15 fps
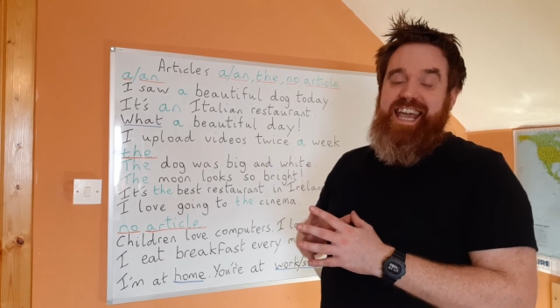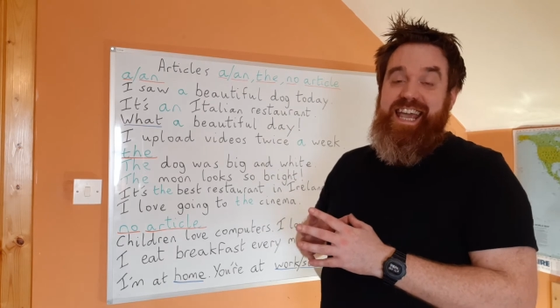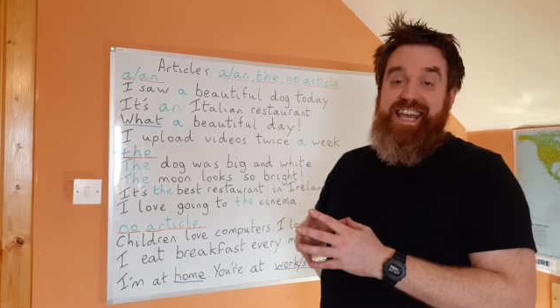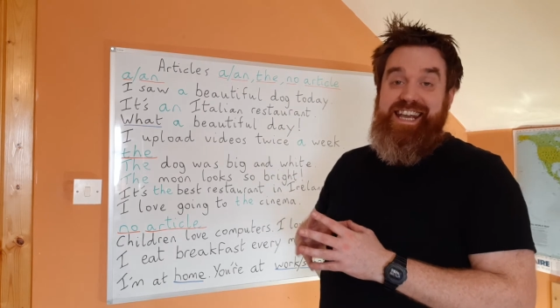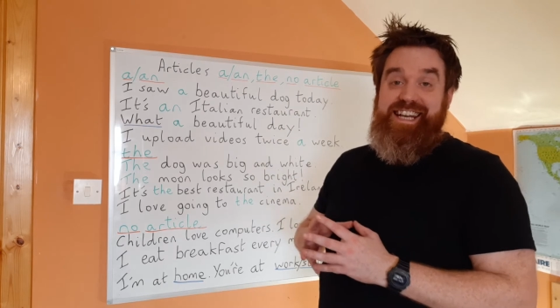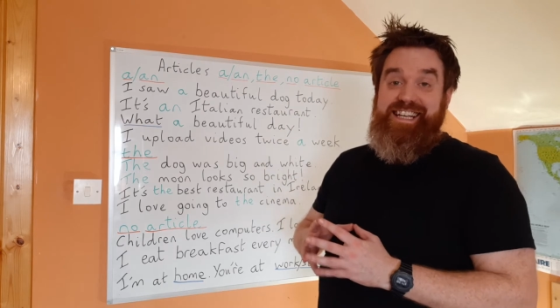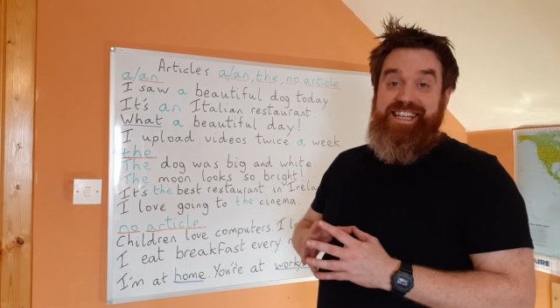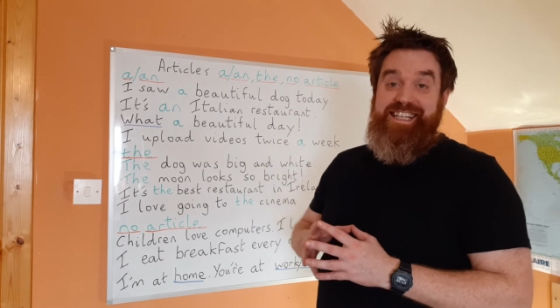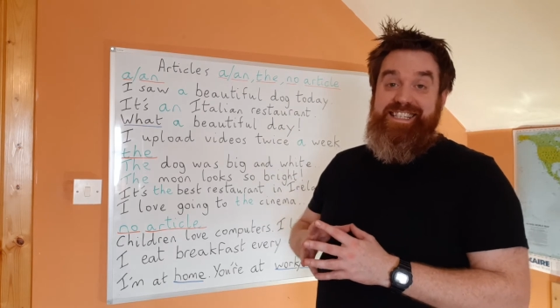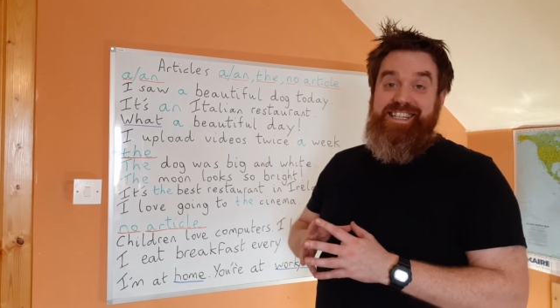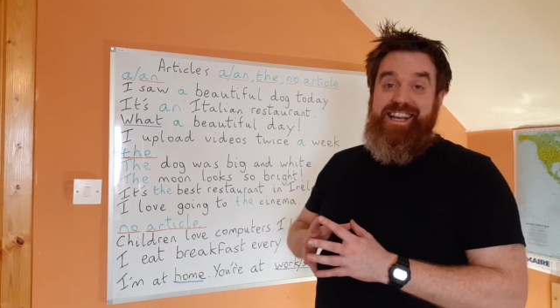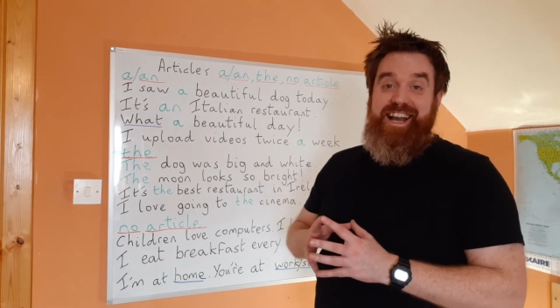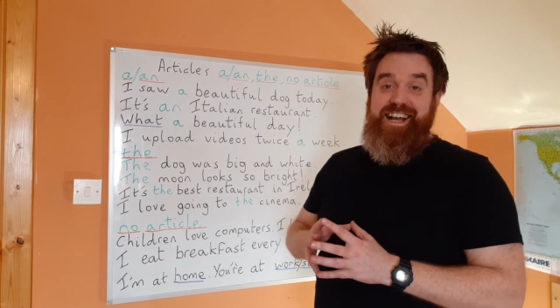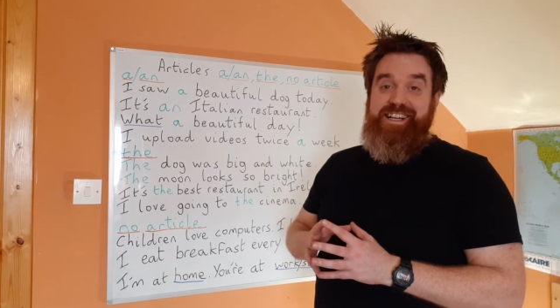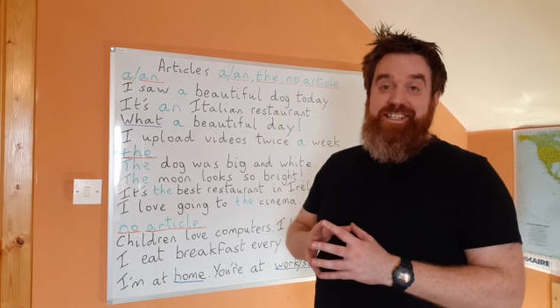In this
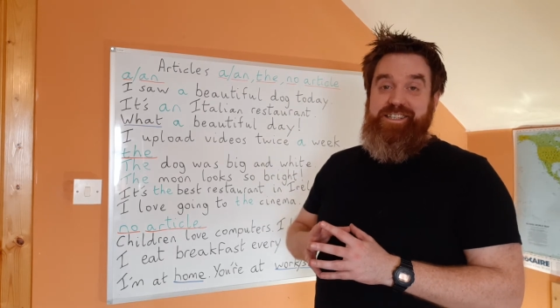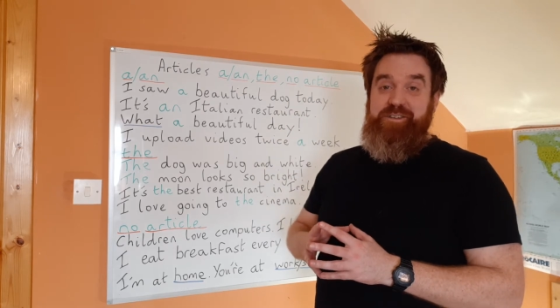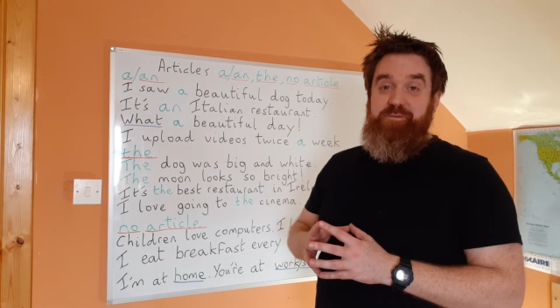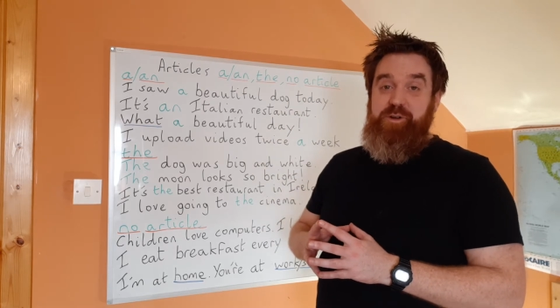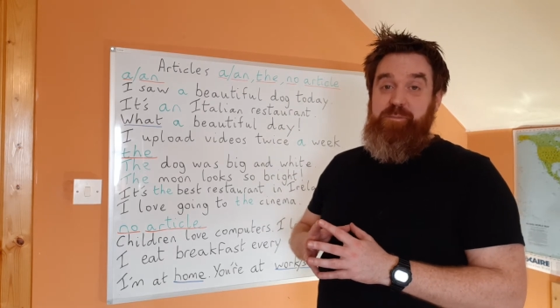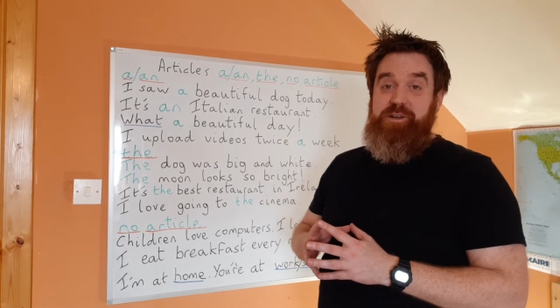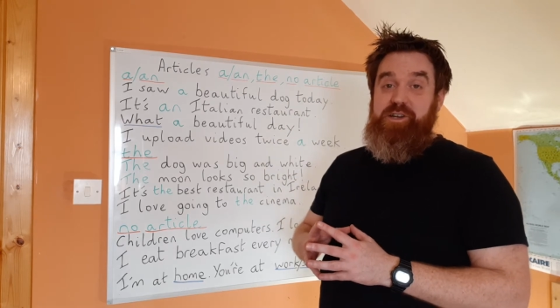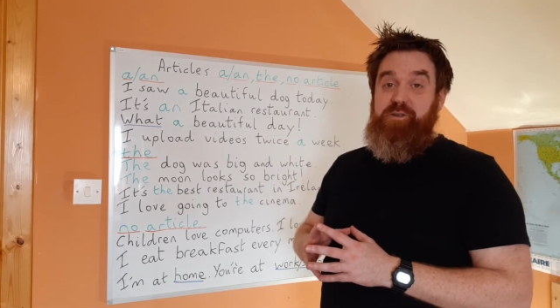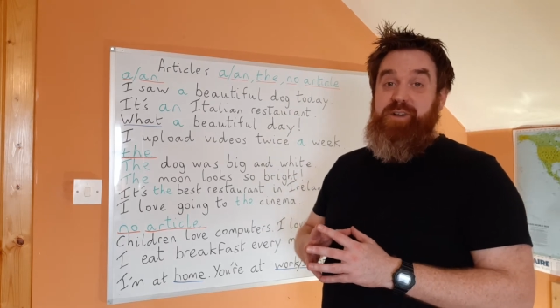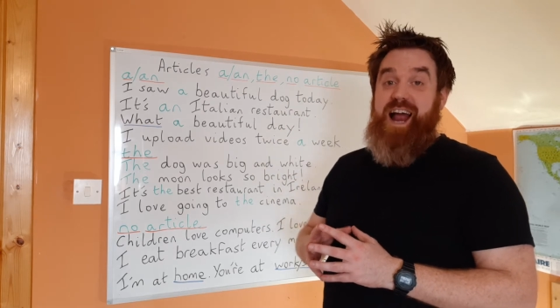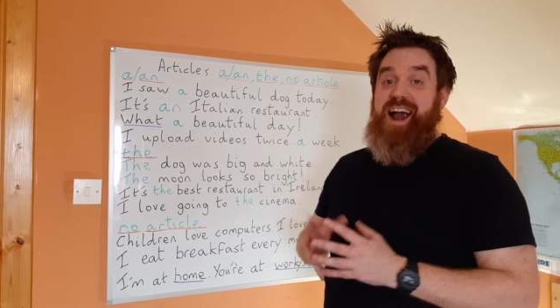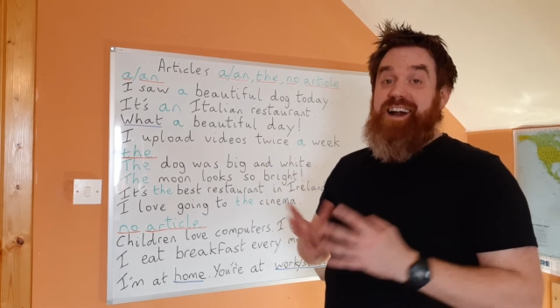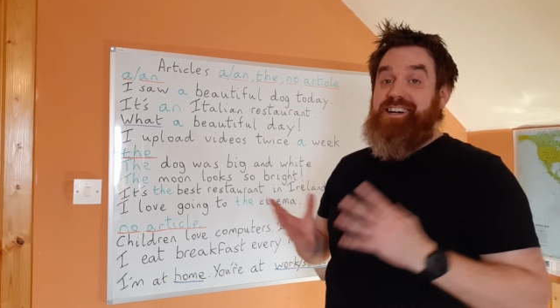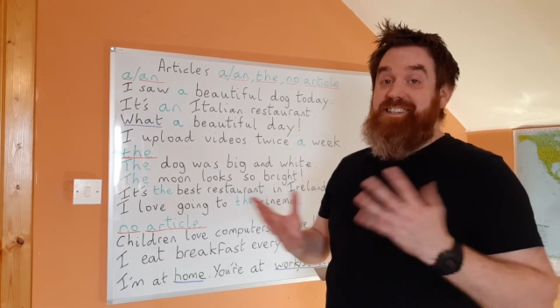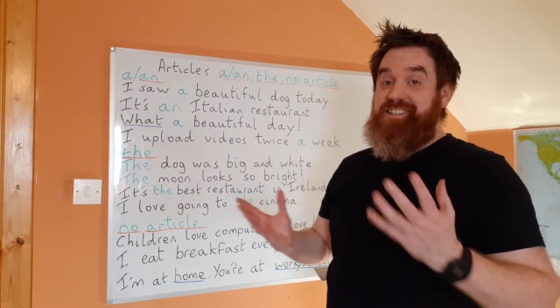class, we'll be doing
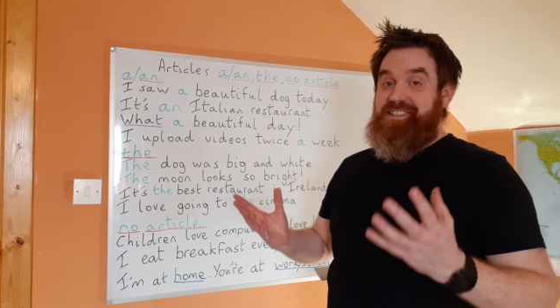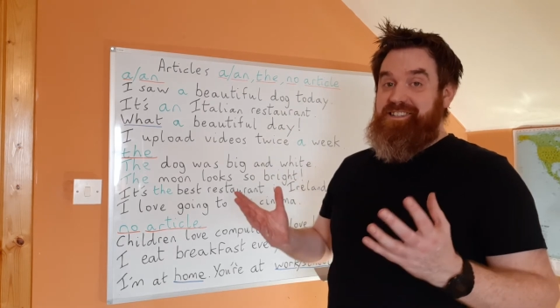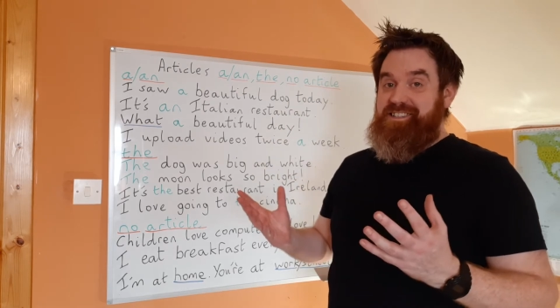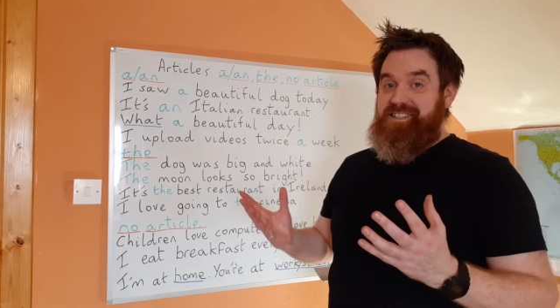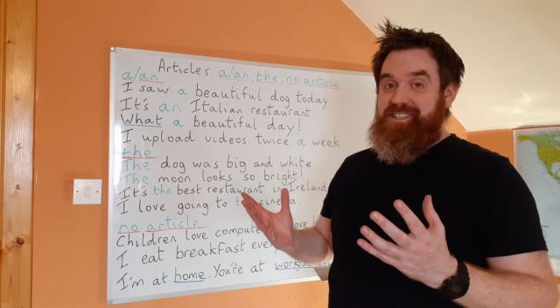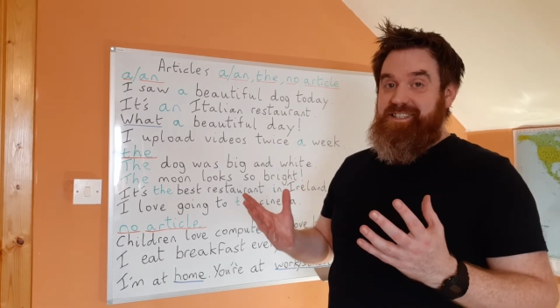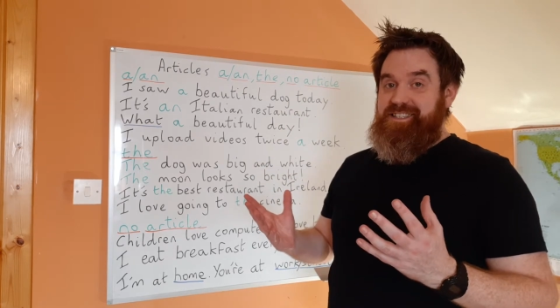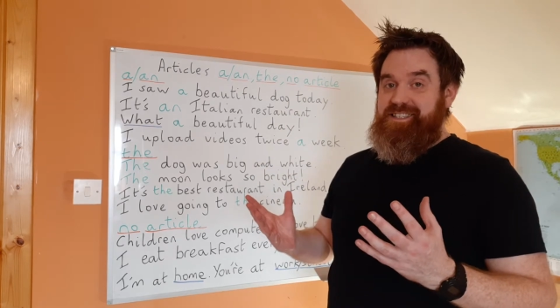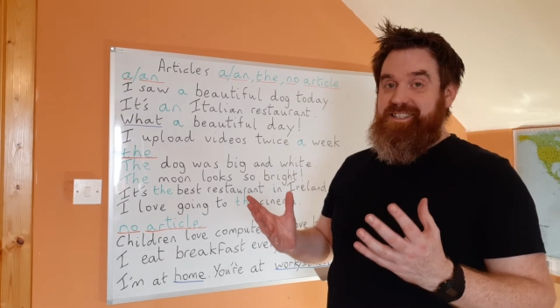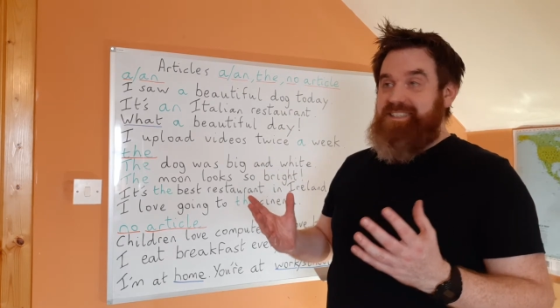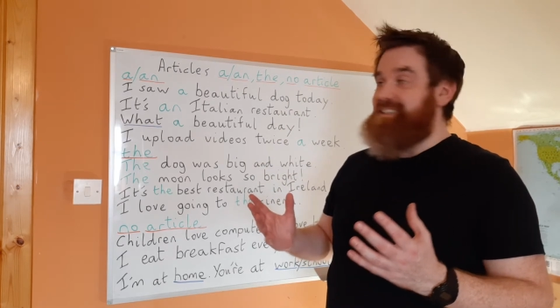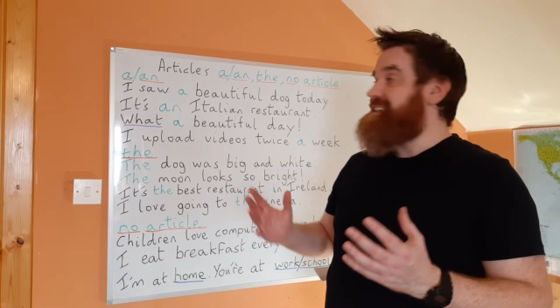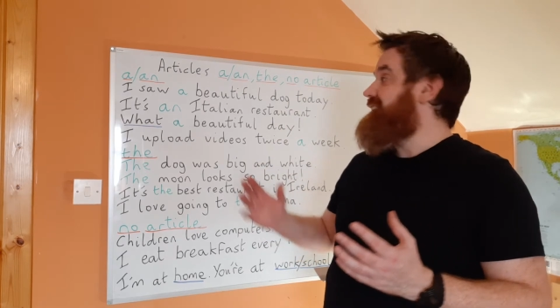articles.